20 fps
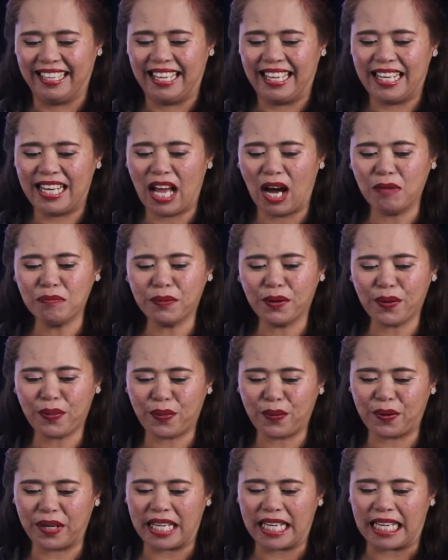Number
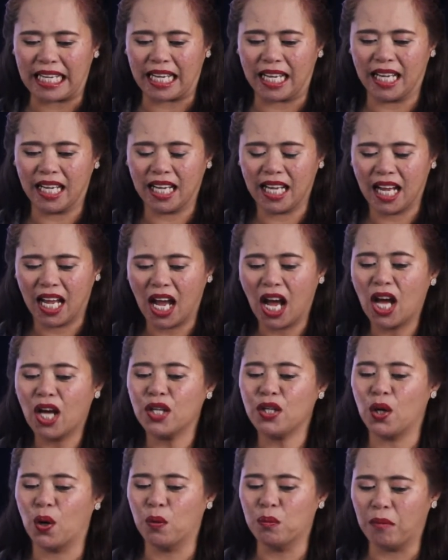3.
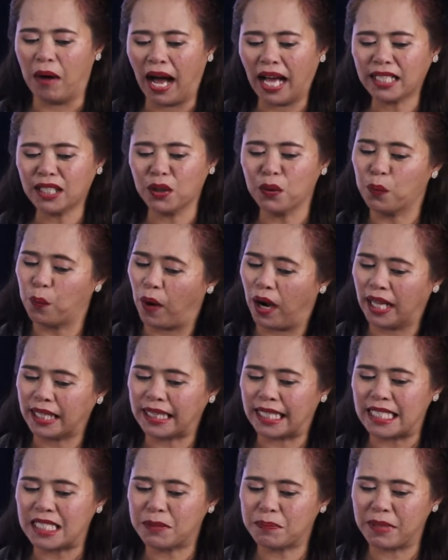No matter what
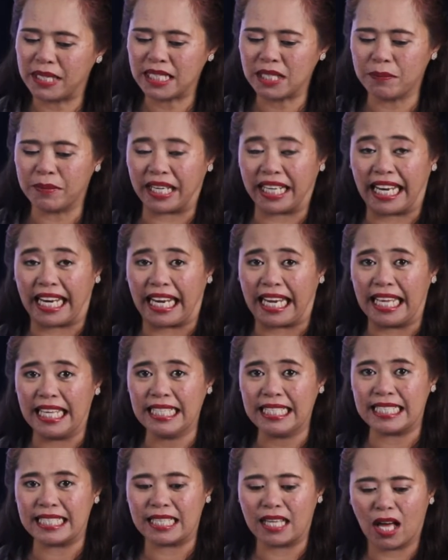the specimen
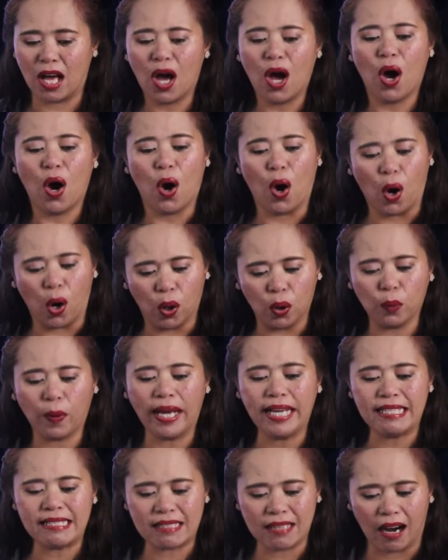is,
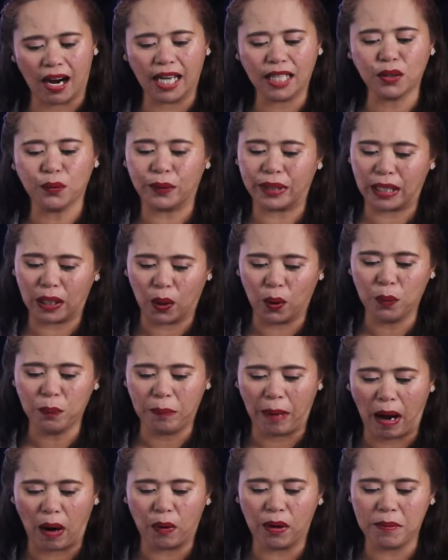always start with low
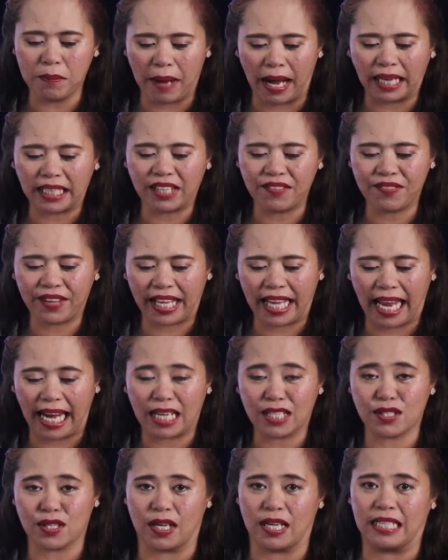power
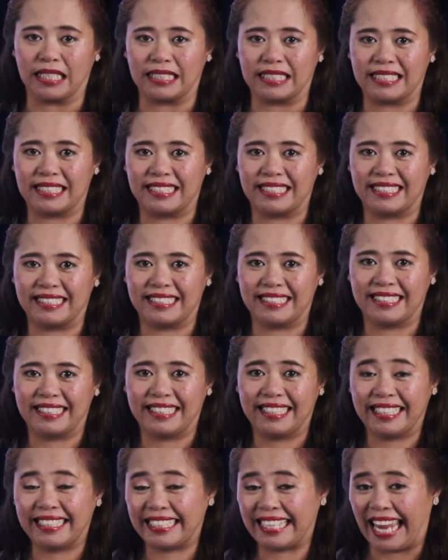magnifications.
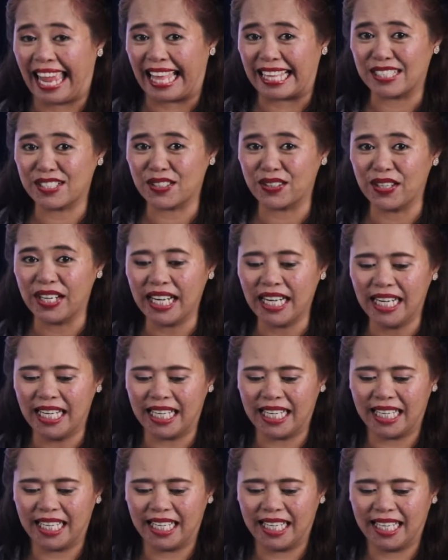The answer?
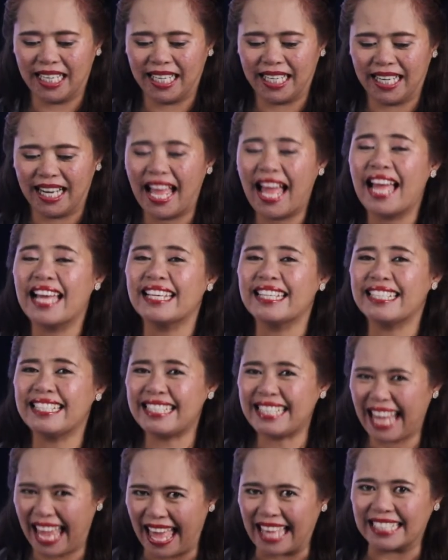
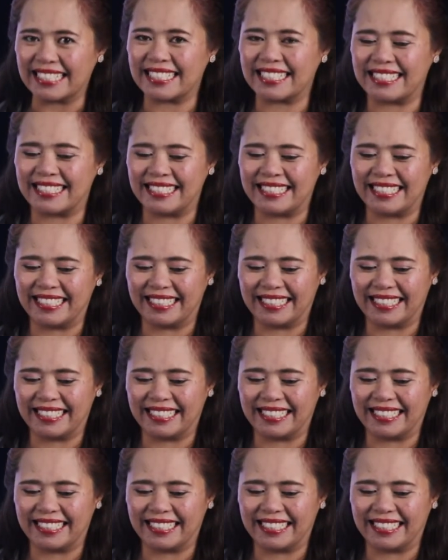Yes.